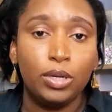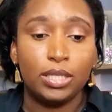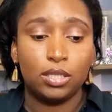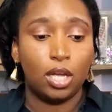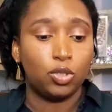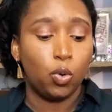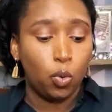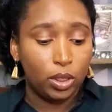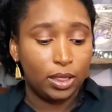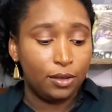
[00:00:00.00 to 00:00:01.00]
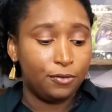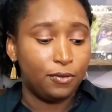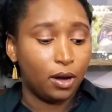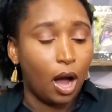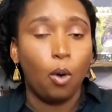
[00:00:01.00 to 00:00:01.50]
It's not only
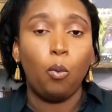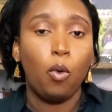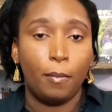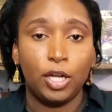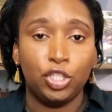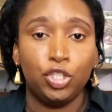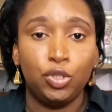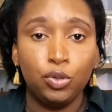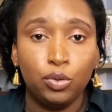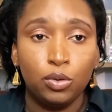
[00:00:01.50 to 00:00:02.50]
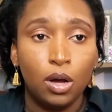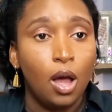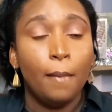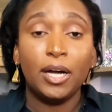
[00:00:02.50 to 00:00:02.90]
for a woman to do.